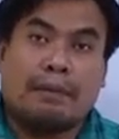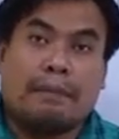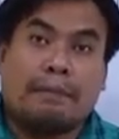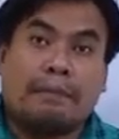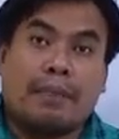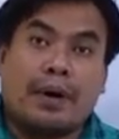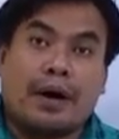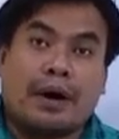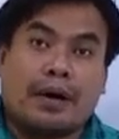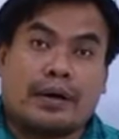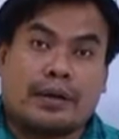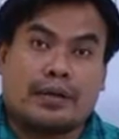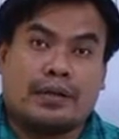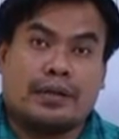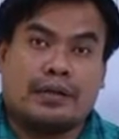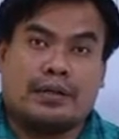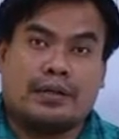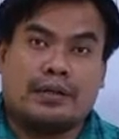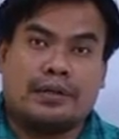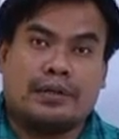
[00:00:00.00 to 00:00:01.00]
Park,
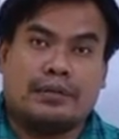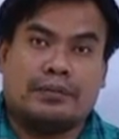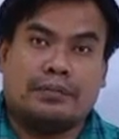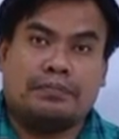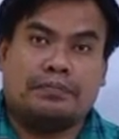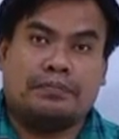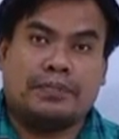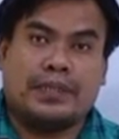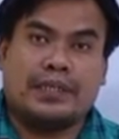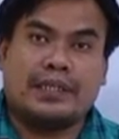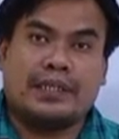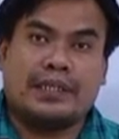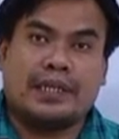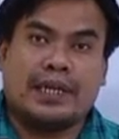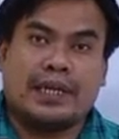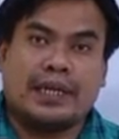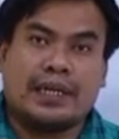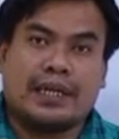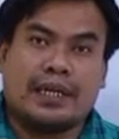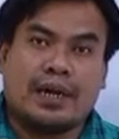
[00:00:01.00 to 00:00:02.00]

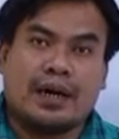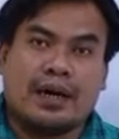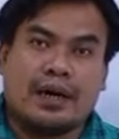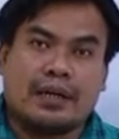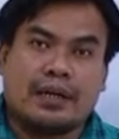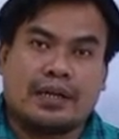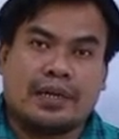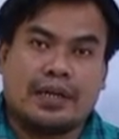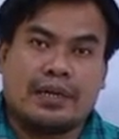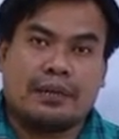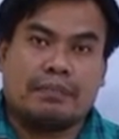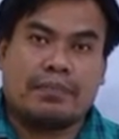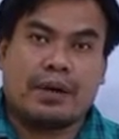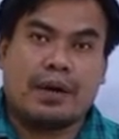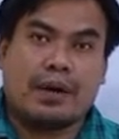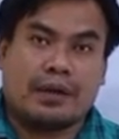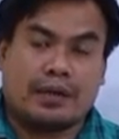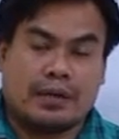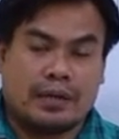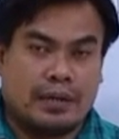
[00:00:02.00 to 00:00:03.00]
P-A-R-K,
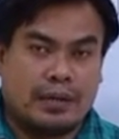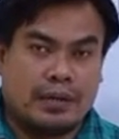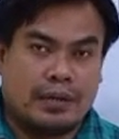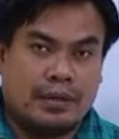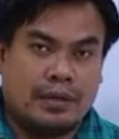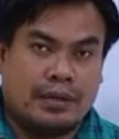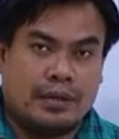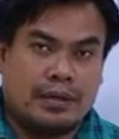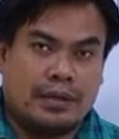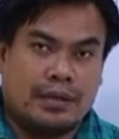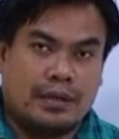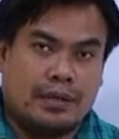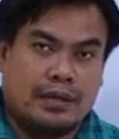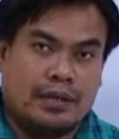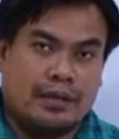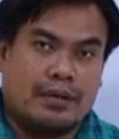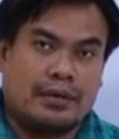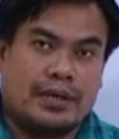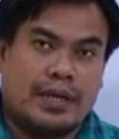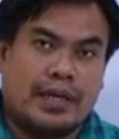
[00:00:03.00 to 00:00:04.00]
park,
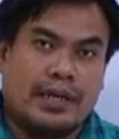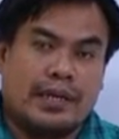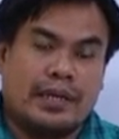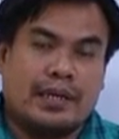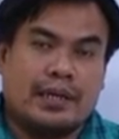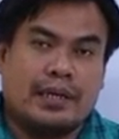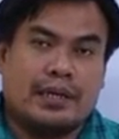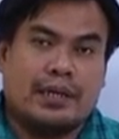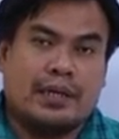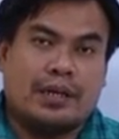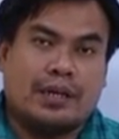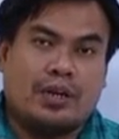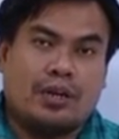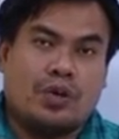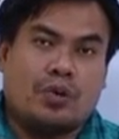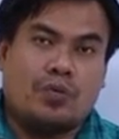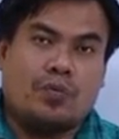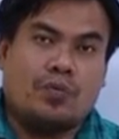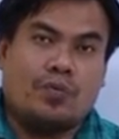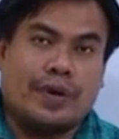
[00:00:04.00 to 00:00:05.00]
okay,
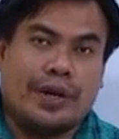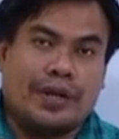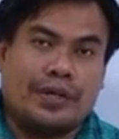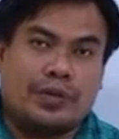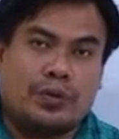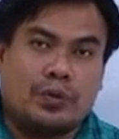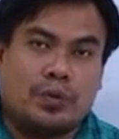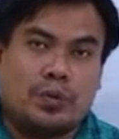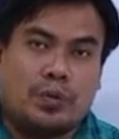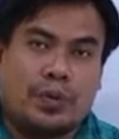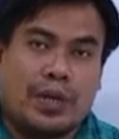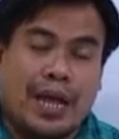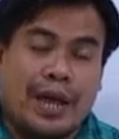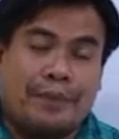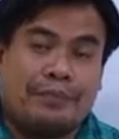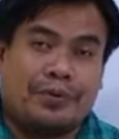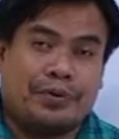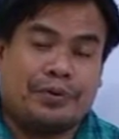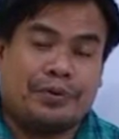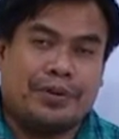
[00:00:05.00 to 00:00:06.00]
where you
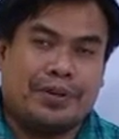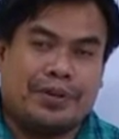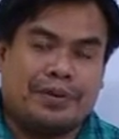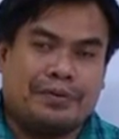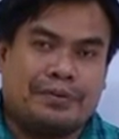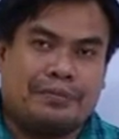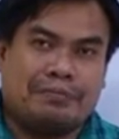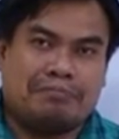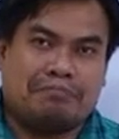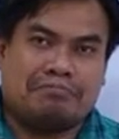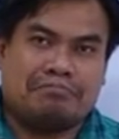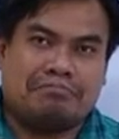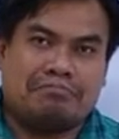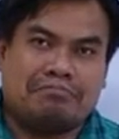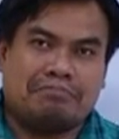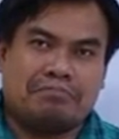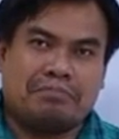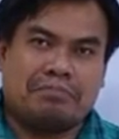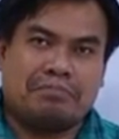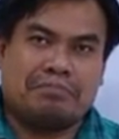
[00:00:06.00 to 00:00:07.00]
have to,
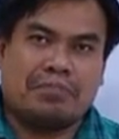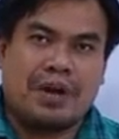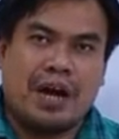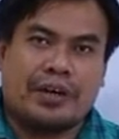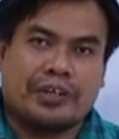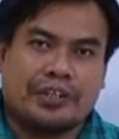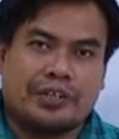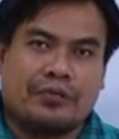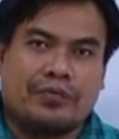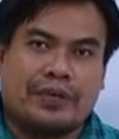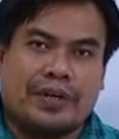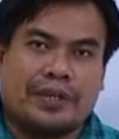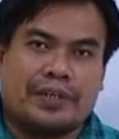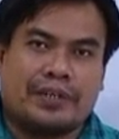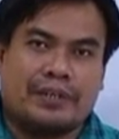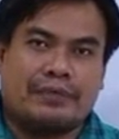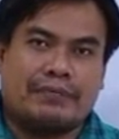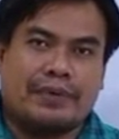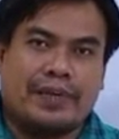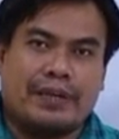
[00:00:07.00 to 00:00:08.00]
park your
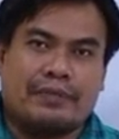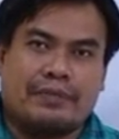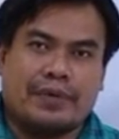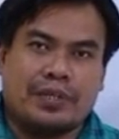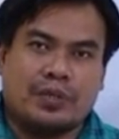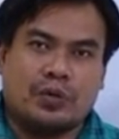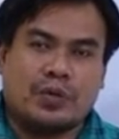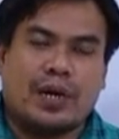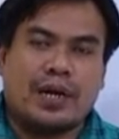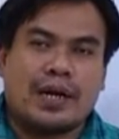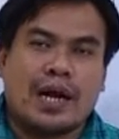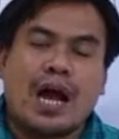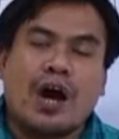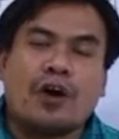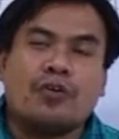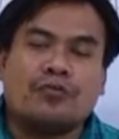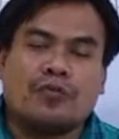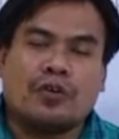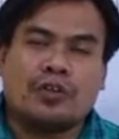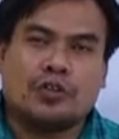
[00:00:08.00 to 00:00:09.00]
vehicle whenever you are
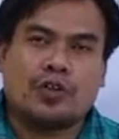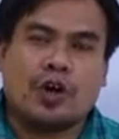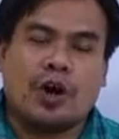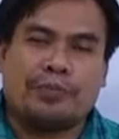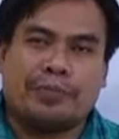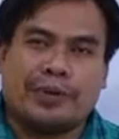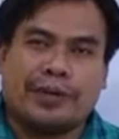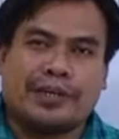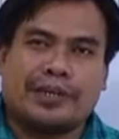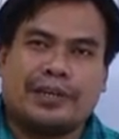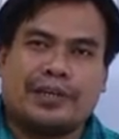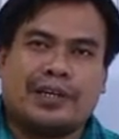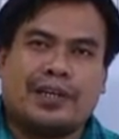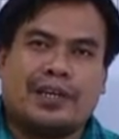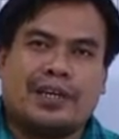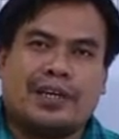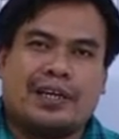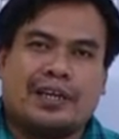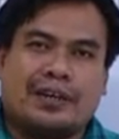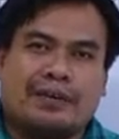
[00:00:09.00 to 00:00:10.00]
out for shopping,
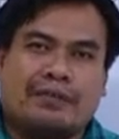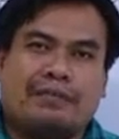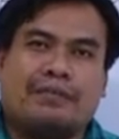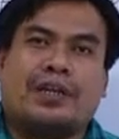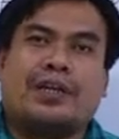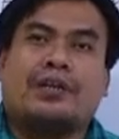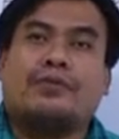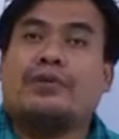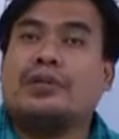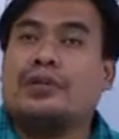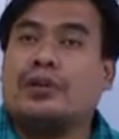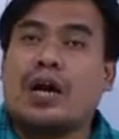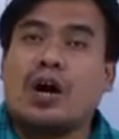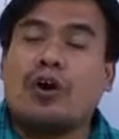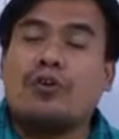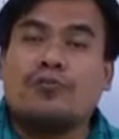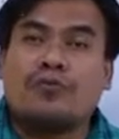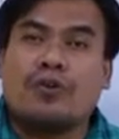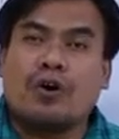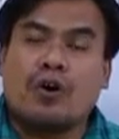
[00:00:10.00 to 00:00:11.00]
whenever you're
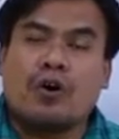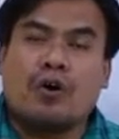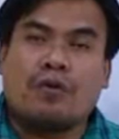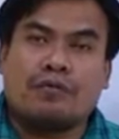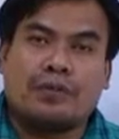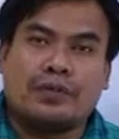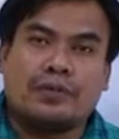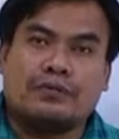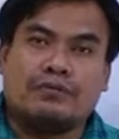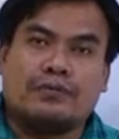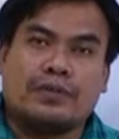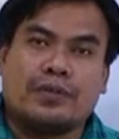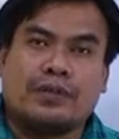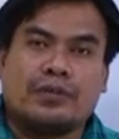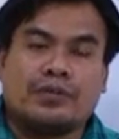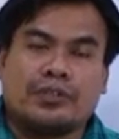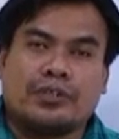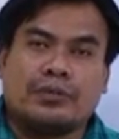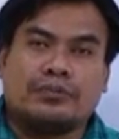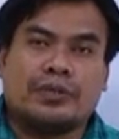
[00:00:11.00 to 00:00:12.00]
out for office
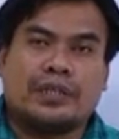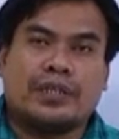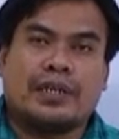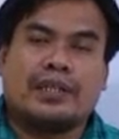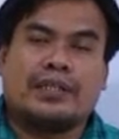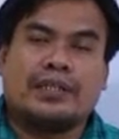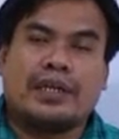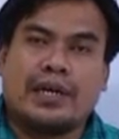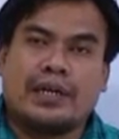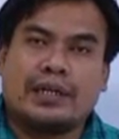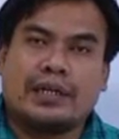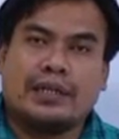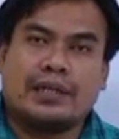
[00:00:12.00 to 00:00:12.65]
work or something like that.